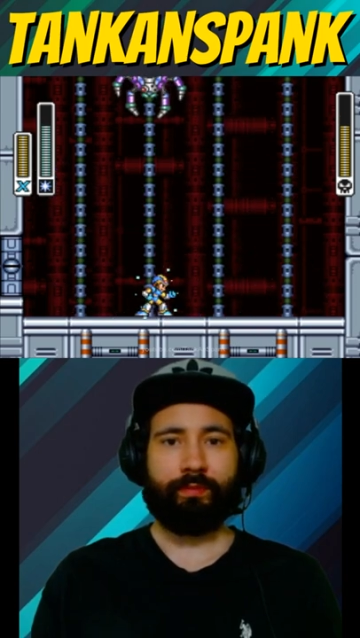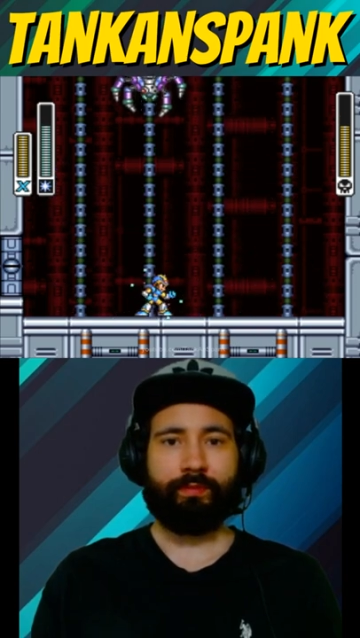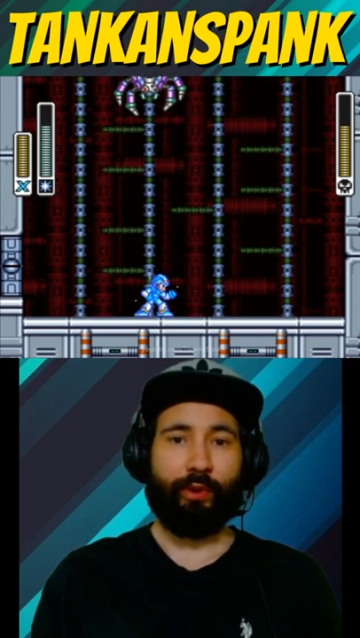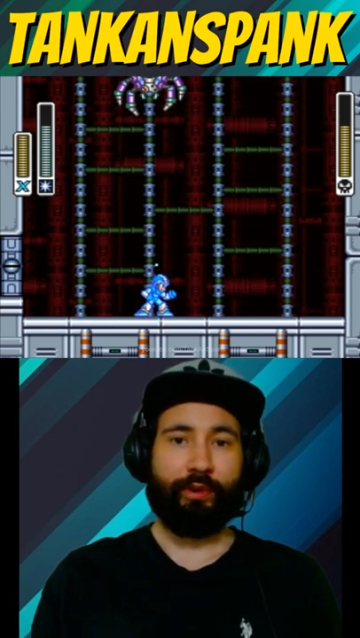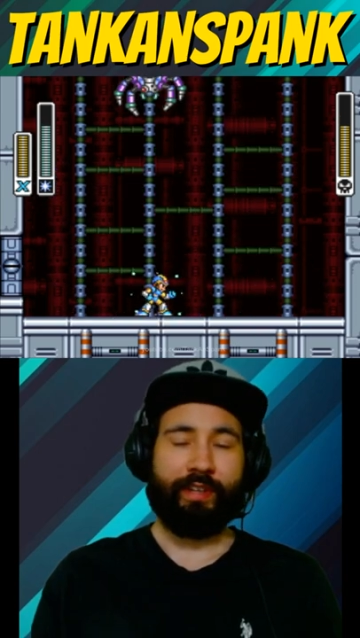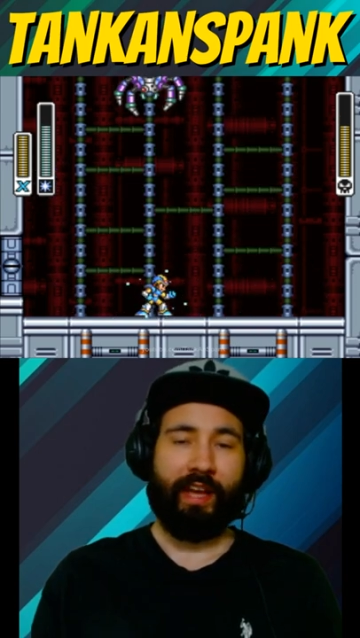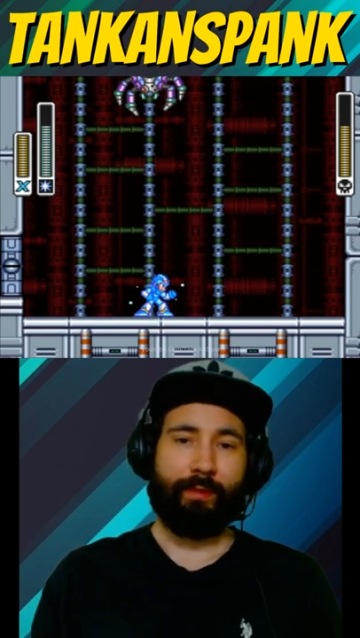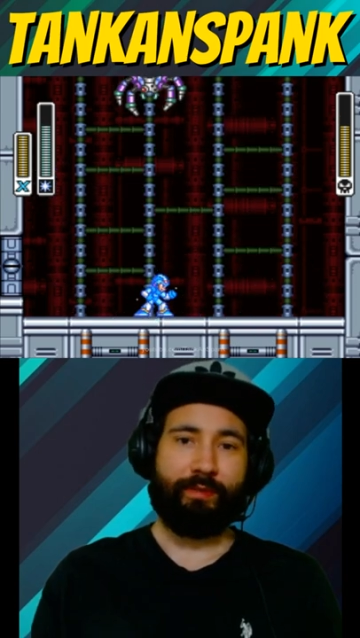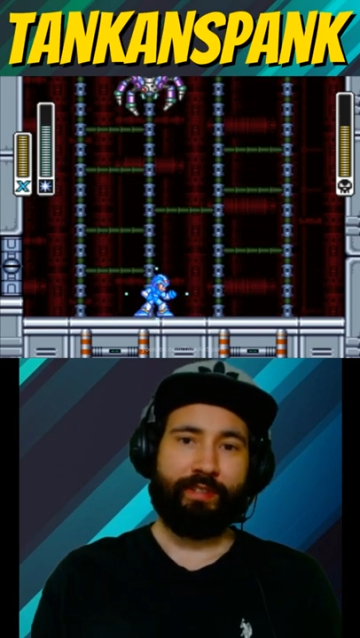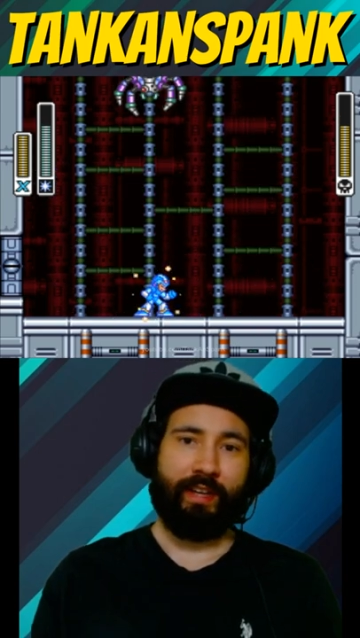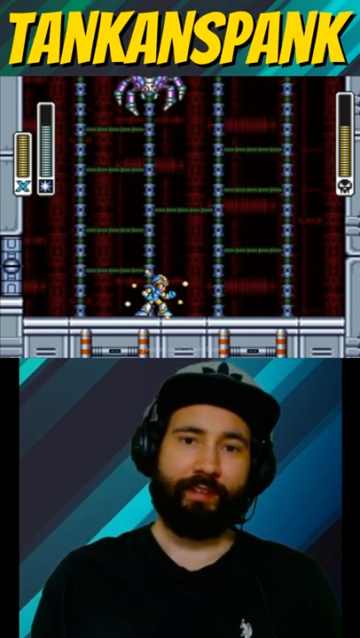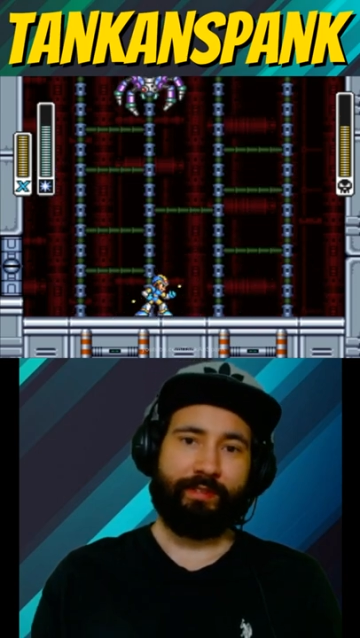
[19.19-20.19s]
The more
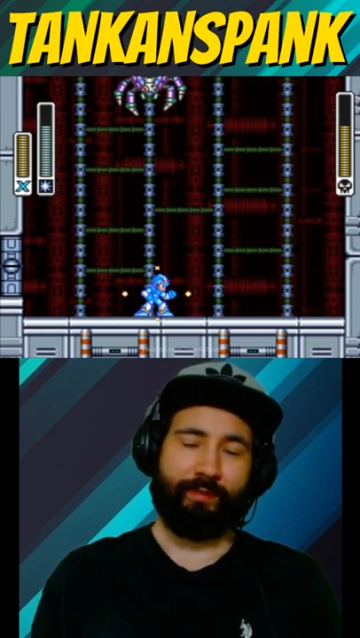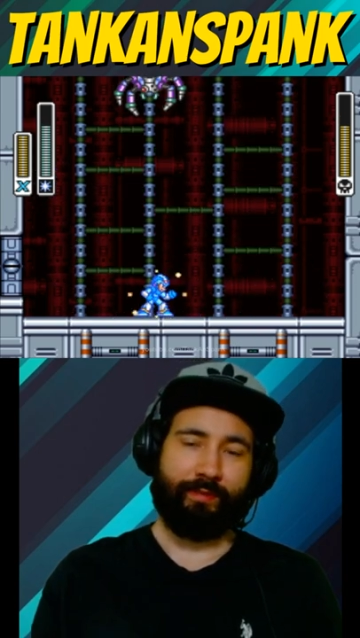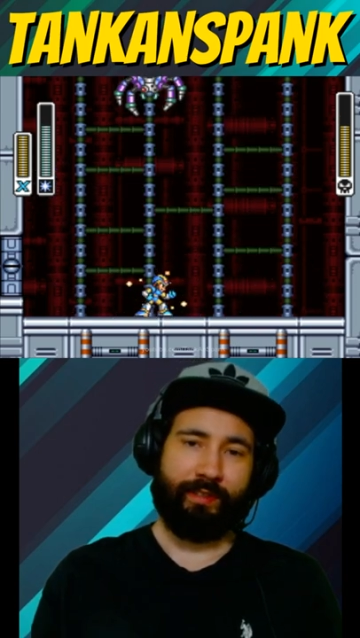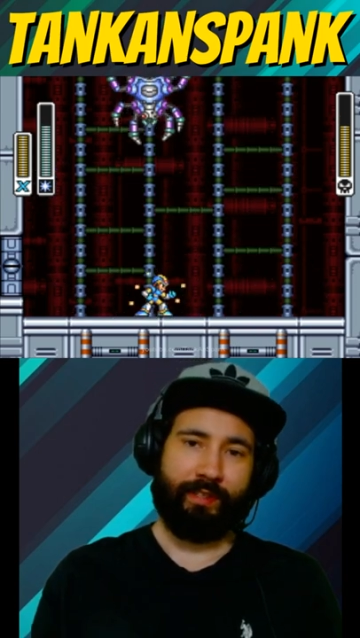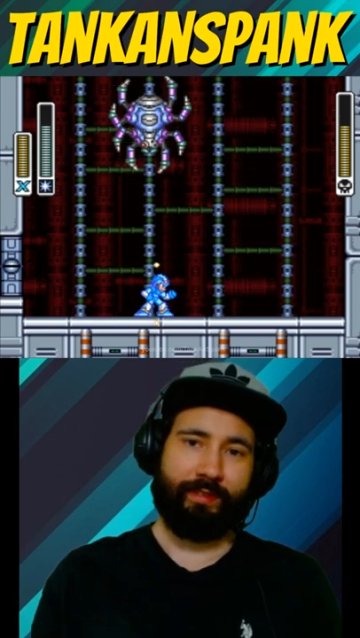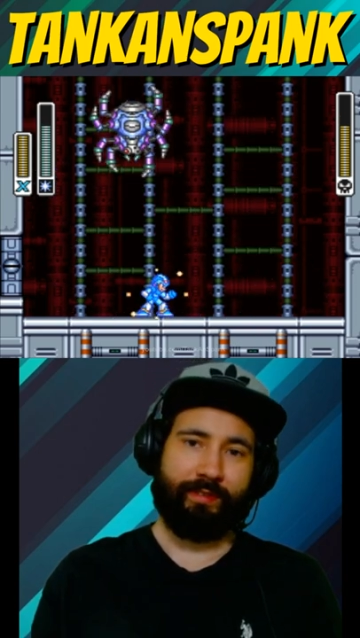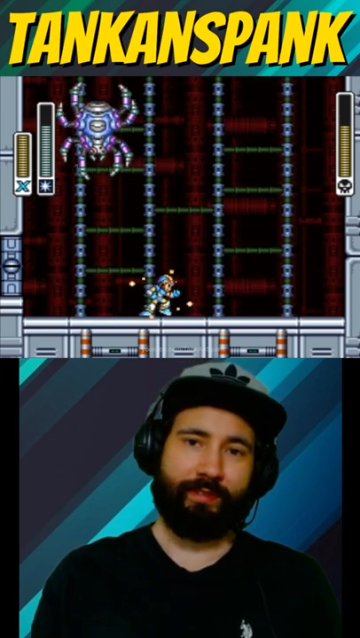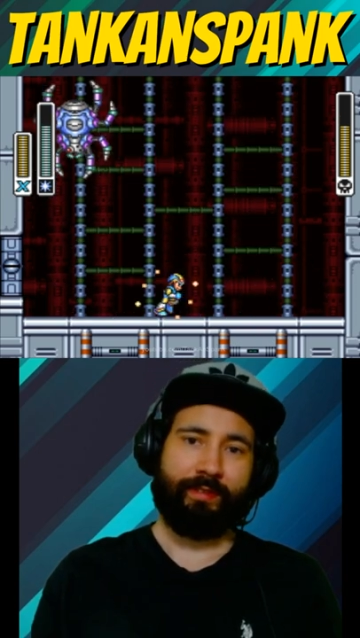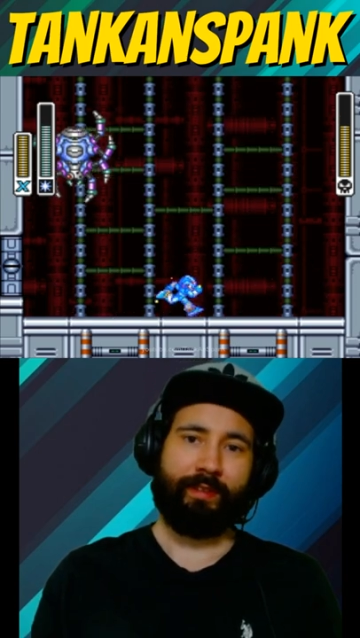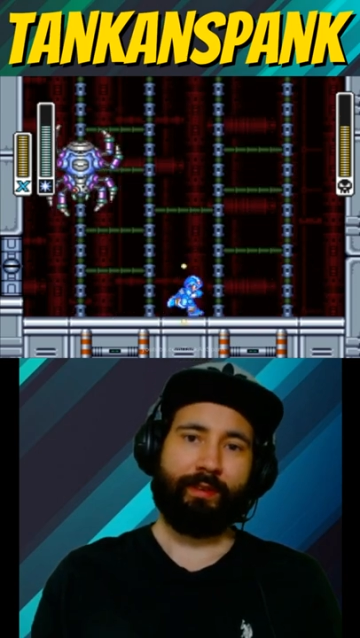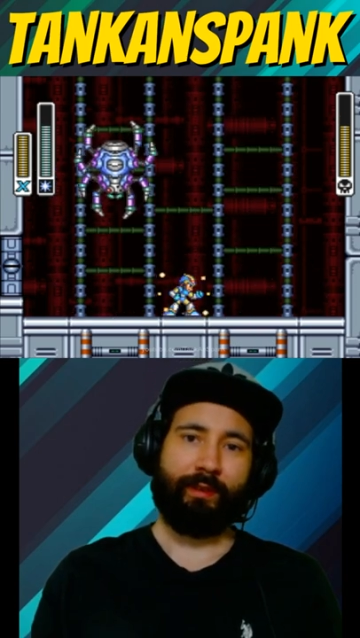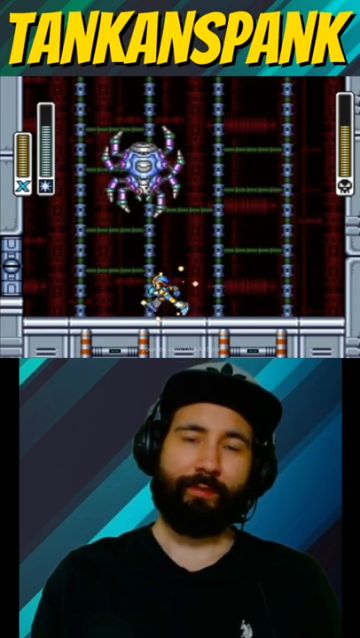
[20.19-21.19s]
damage X
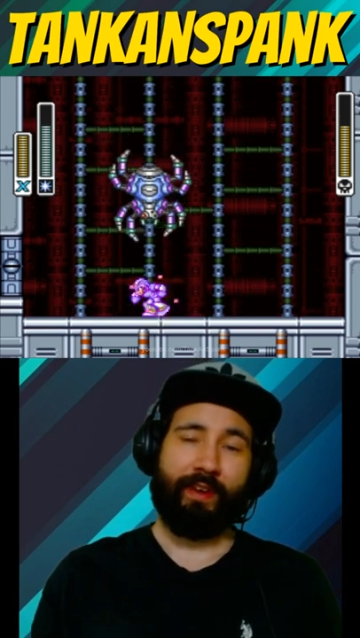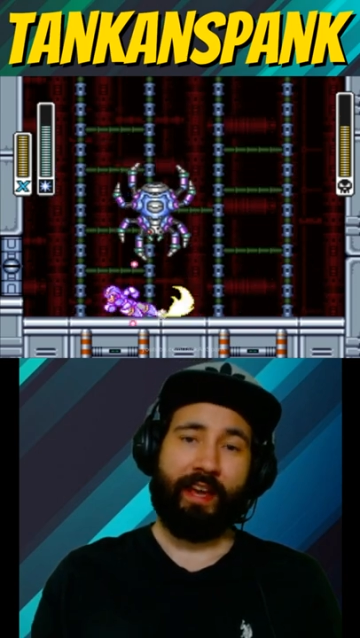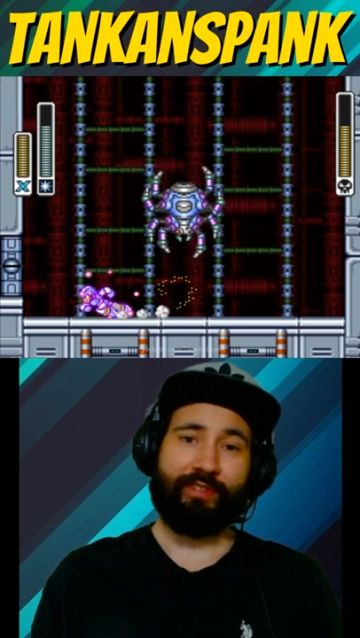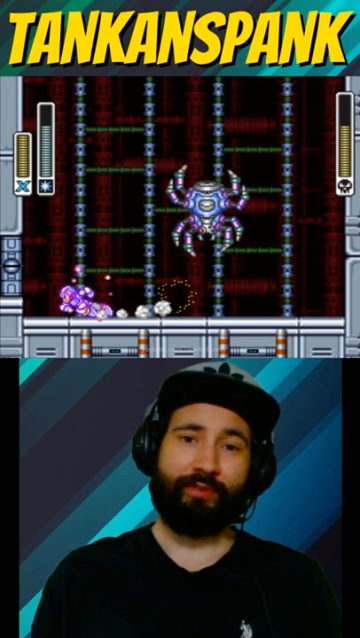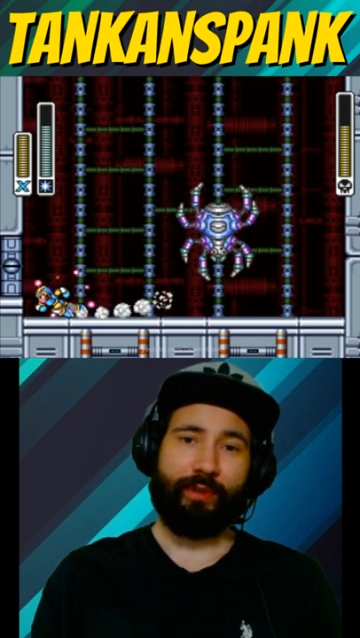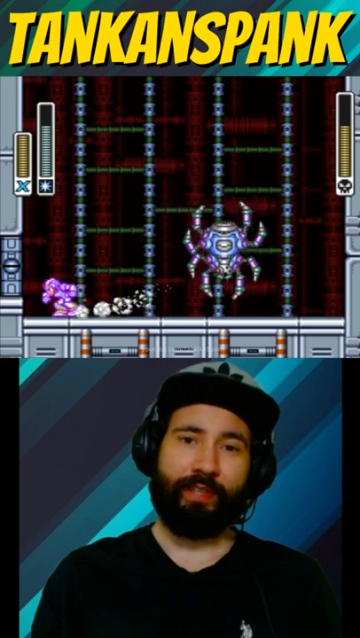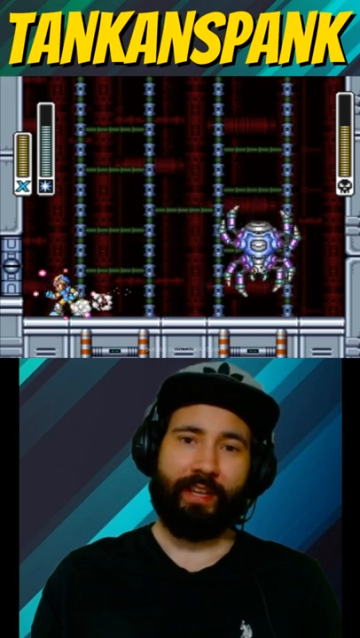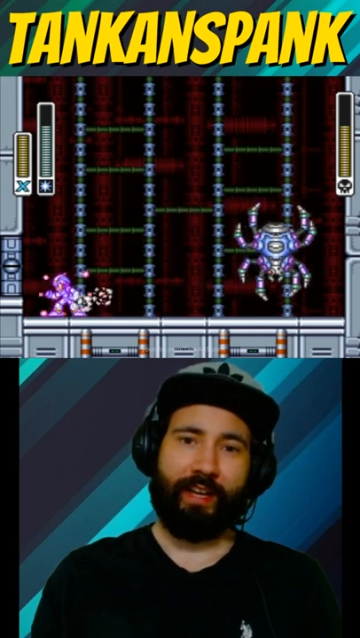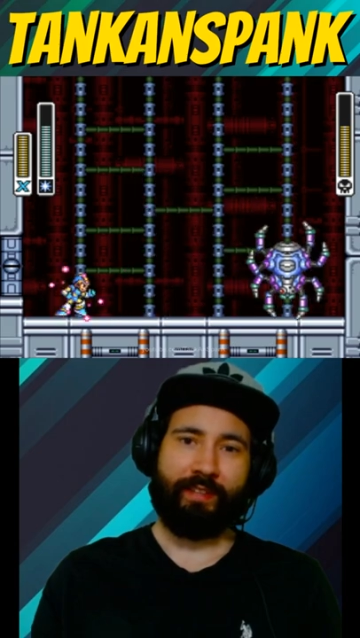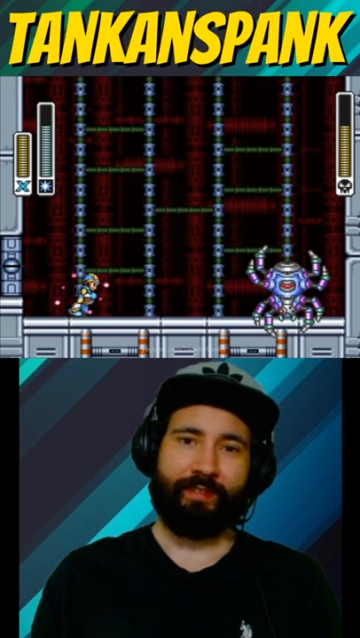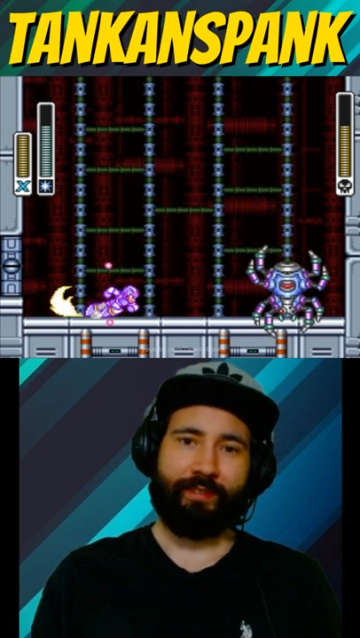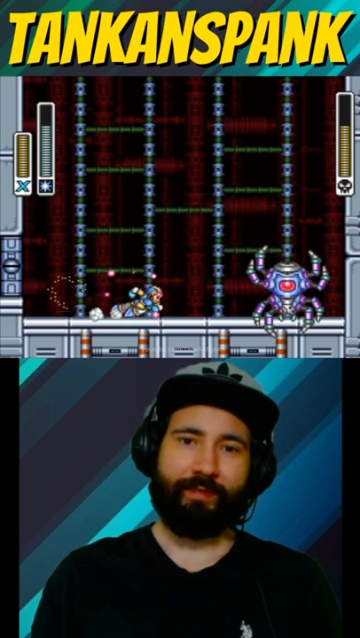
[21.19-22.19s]
inflicts, the faster it
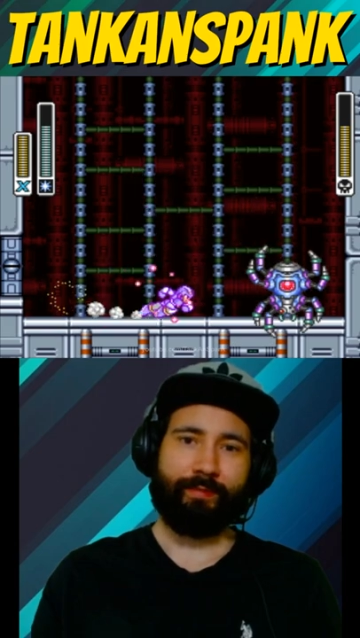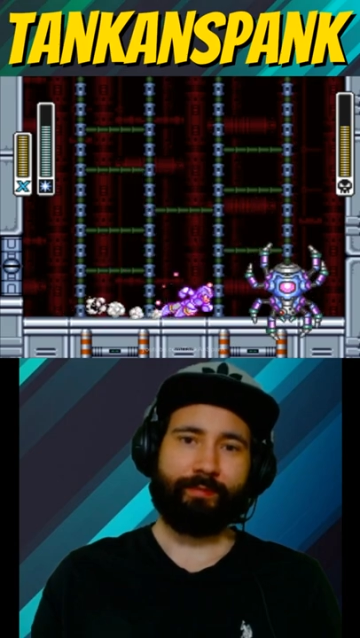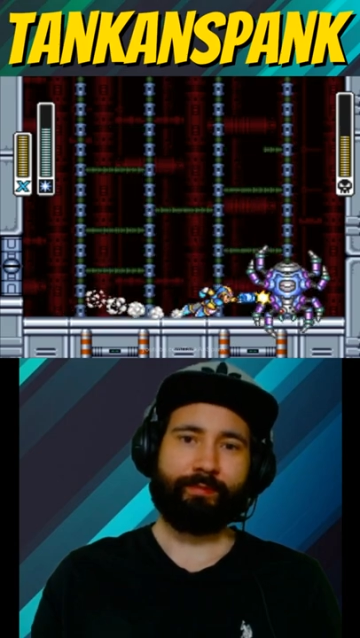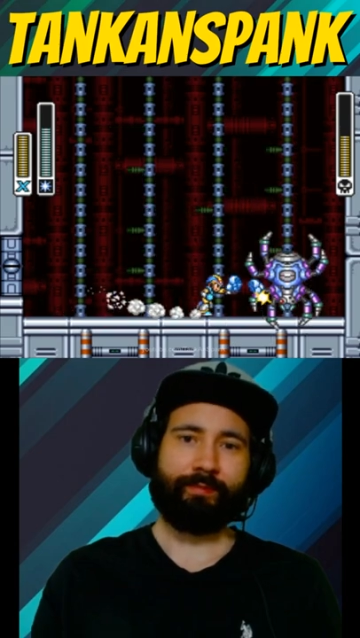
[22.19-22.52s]
gets.